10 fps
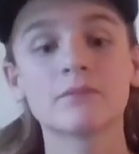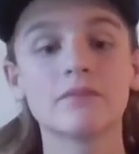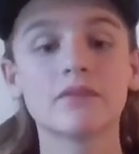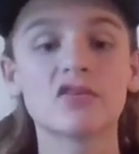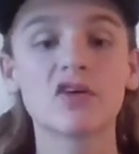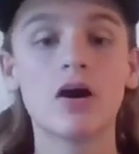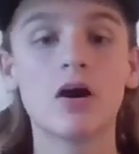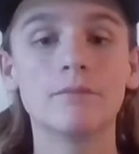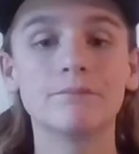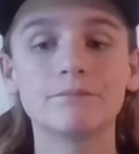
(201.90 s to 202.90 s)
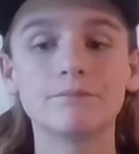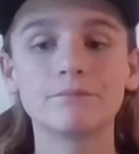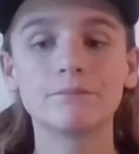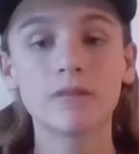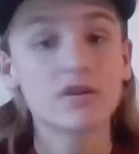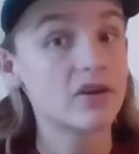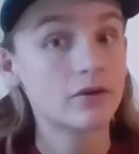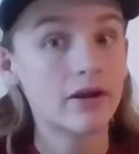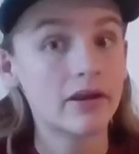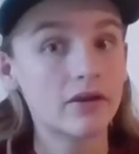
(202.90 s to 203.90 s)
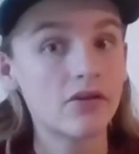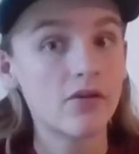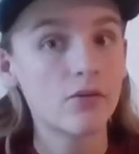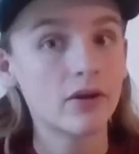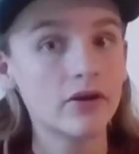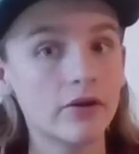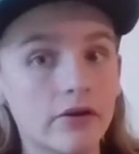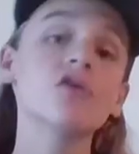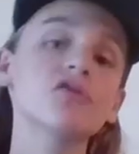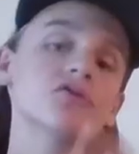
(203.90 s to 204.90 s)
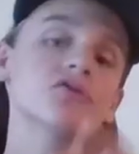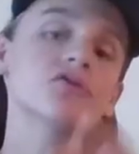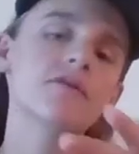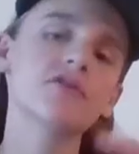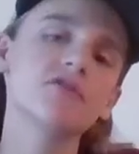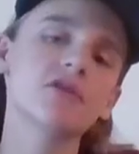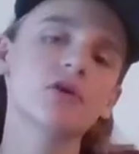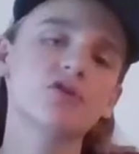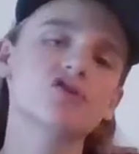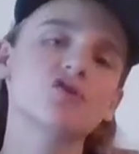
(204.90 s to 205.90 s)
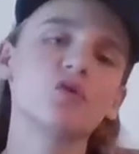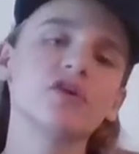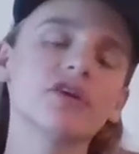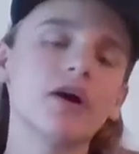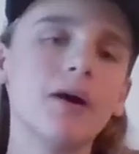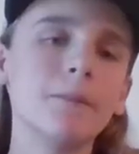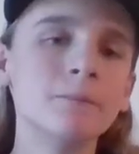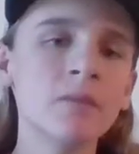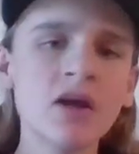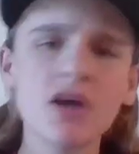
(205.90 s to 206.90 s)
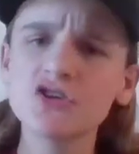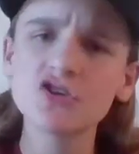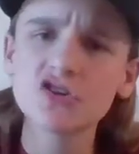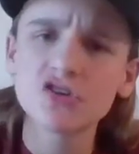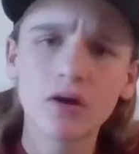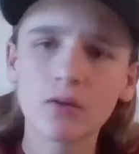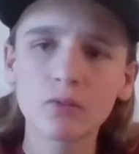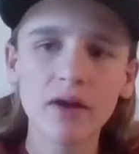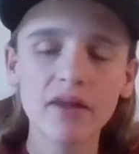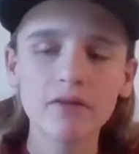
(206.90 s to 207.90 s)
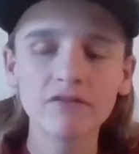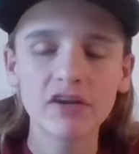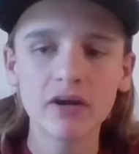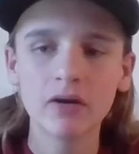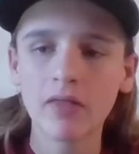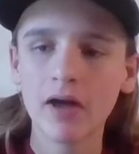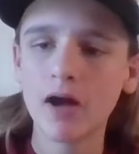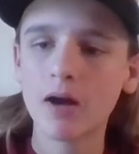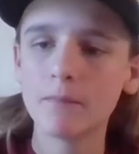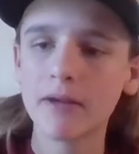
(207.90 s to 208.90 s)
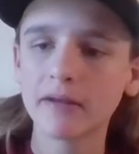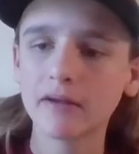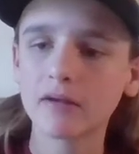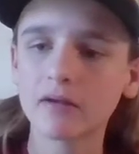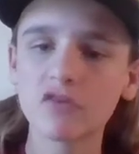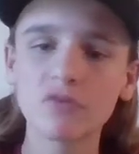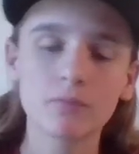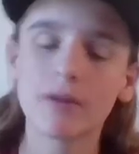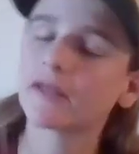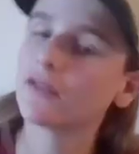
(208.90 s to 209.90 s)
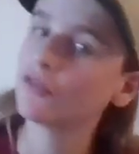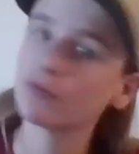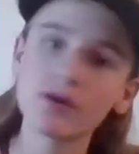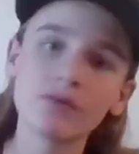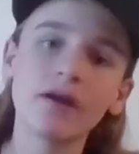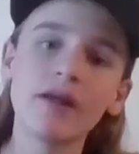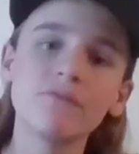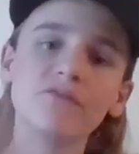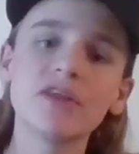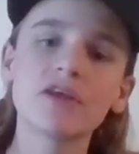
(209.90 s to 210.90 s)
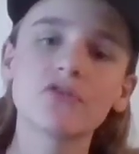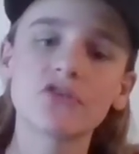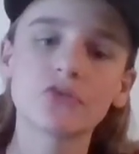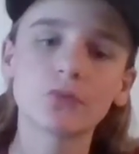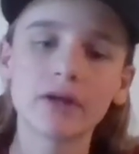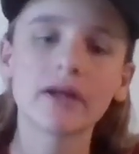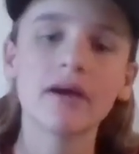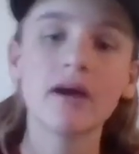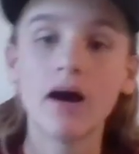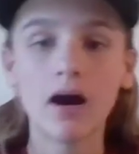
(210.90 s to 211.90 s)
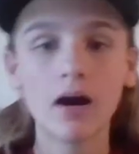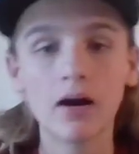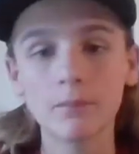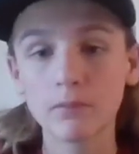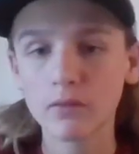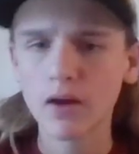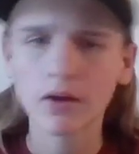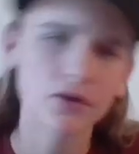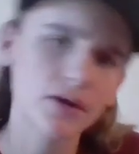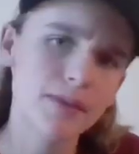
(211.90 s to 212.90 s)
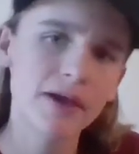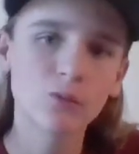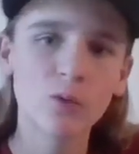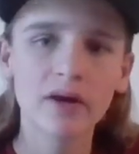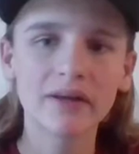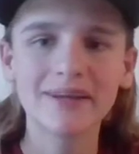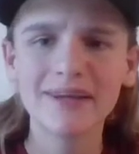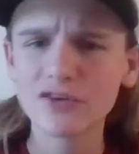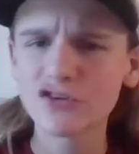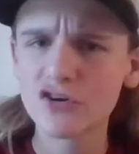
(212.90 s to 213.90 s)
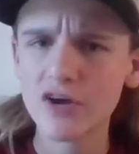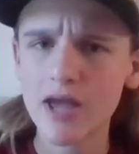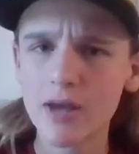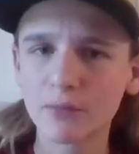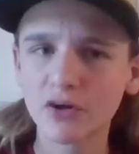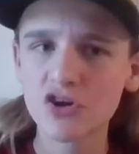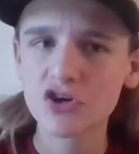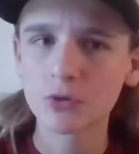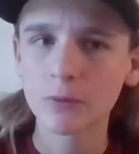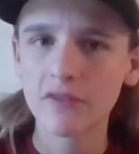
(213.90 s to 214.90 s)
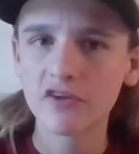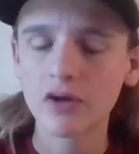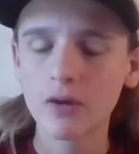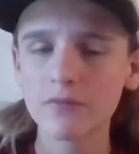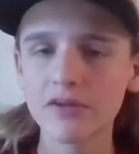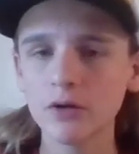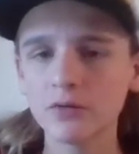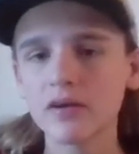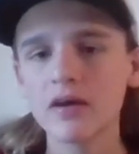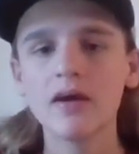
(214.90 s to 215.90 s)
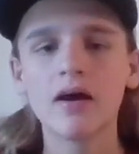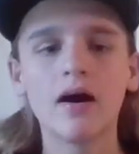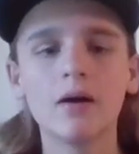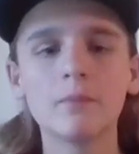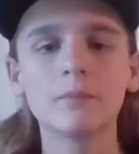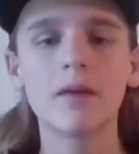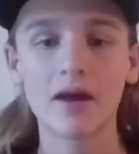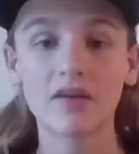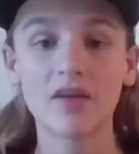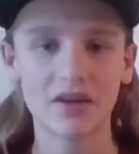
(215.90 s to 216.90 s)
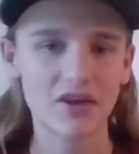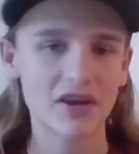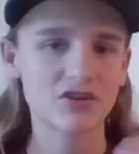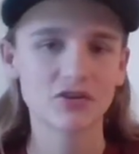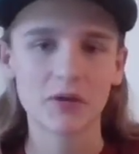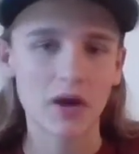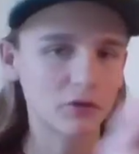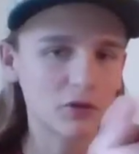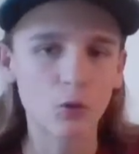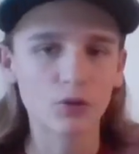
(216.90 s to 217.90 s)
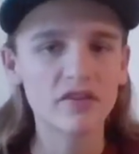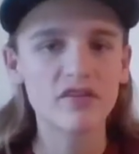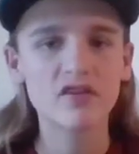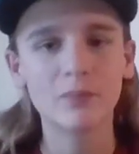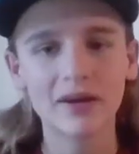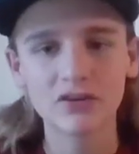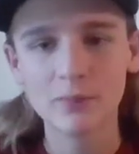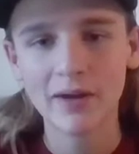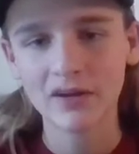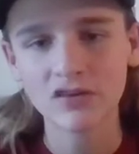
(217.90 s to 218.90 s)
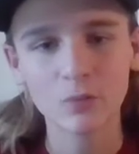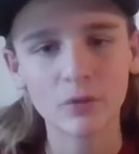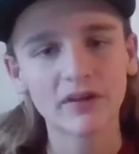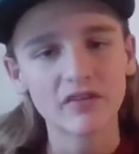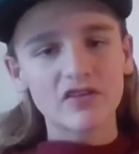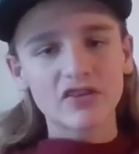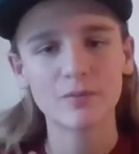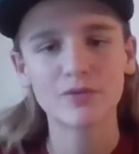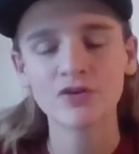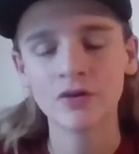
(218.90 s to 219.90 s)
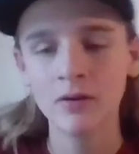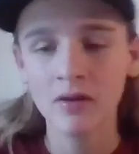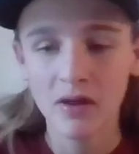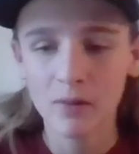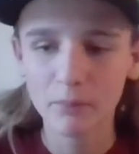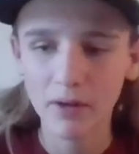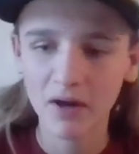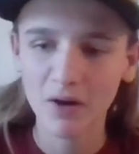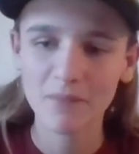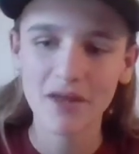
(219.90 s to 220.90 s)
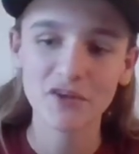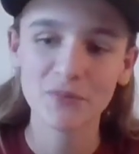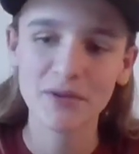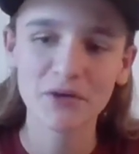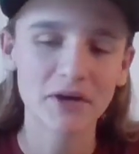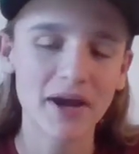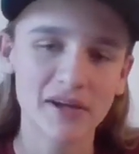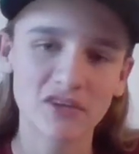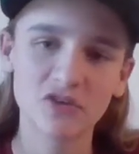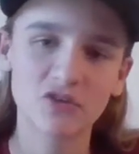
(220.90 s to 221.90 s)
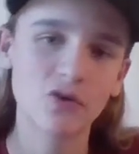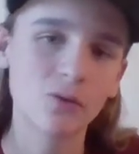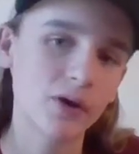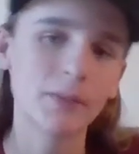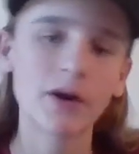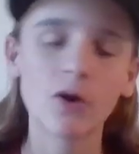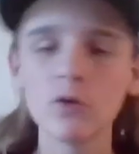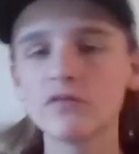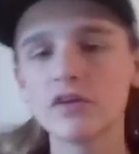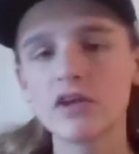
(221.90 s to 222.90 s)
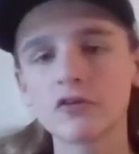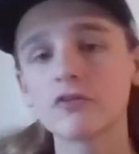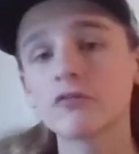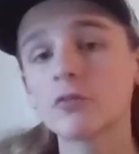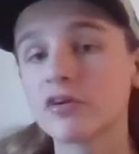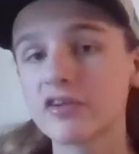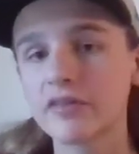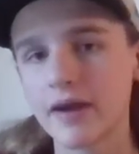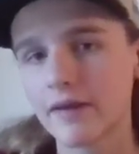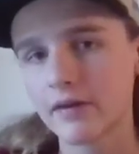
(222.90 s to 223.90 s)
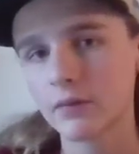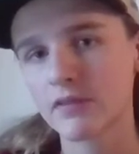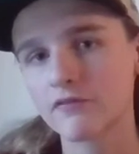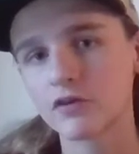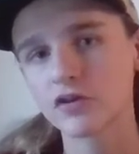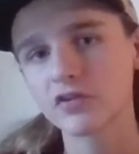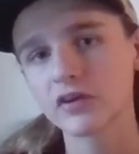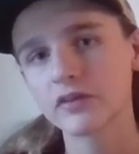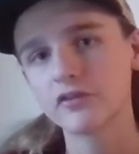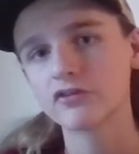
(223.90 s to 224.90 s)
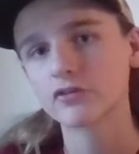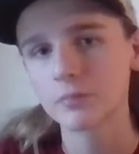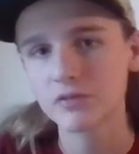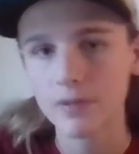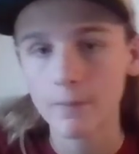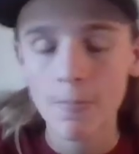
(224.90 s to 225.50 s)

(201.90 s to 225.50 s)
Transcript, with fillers: so let's get right into the Raiders. Also, sorry if this video is short. Um, it's just a random video that I'm making because I'm making three random videos this week. Uh, I already made one yesterday. I'm pretty sure when this comes out. Um, I, that's actually I recorded these back to back, so I'm wearing the same shirt. But um, that's me reacting to it. One of my old videos. So if you want to see that, that'll be the first link in the description.